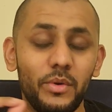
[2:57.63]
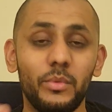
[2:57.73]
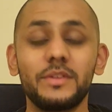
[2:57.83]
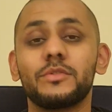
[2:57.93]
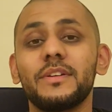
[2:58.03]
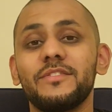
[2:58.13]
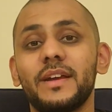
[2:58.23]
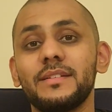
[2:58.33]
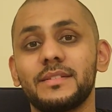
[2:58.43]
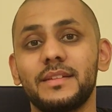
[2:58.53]
Wants to
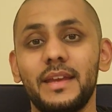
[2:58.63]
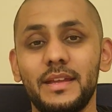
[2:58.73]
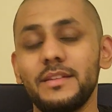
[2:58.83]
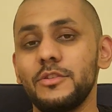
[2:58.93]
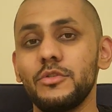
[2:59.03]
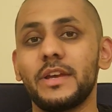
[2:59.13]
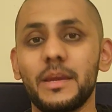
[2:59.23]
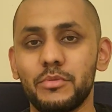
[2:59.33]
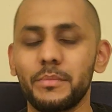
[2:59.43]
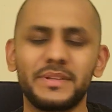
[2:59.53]
invest in
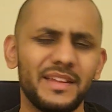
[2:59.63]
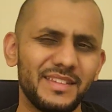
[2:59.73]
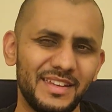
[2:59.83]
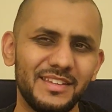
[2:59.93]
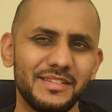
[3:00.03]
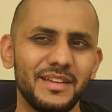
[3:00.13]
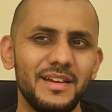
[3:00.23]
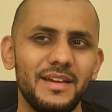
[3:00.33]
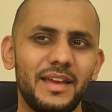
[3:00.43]
UK property. I think his